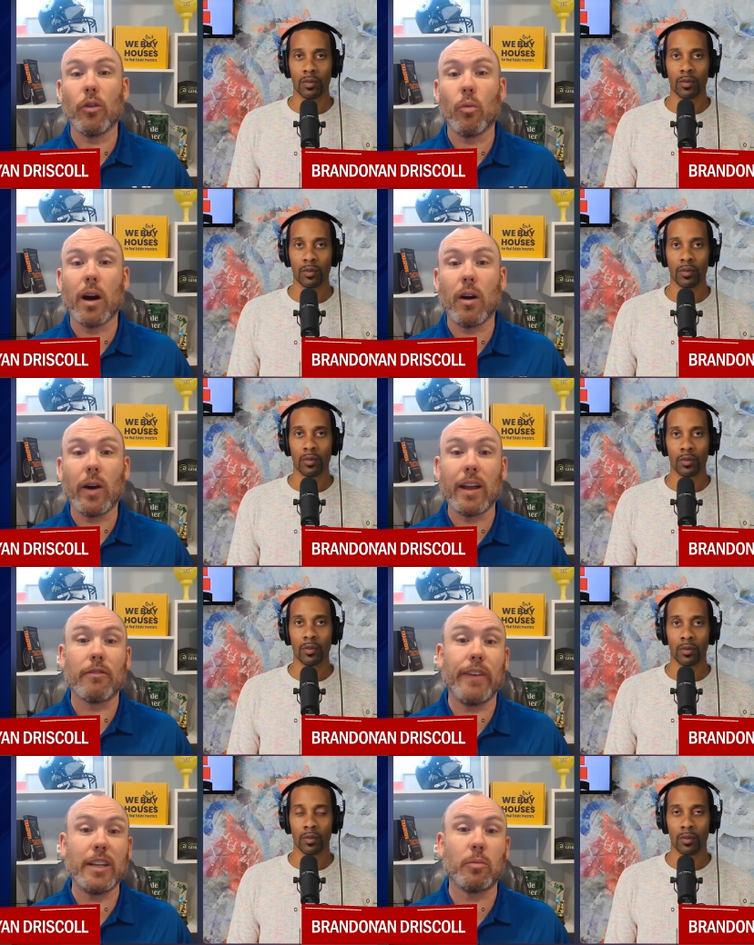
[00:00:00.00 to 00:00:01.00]
Speaker 1: well
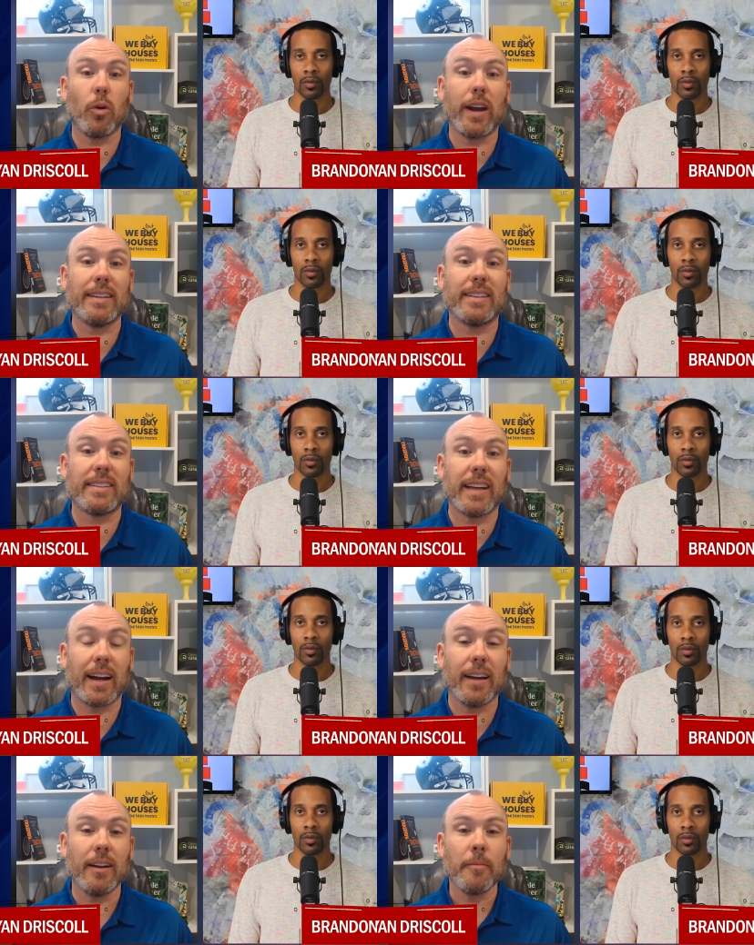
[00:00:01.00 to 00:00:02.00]
and Facebook can suck.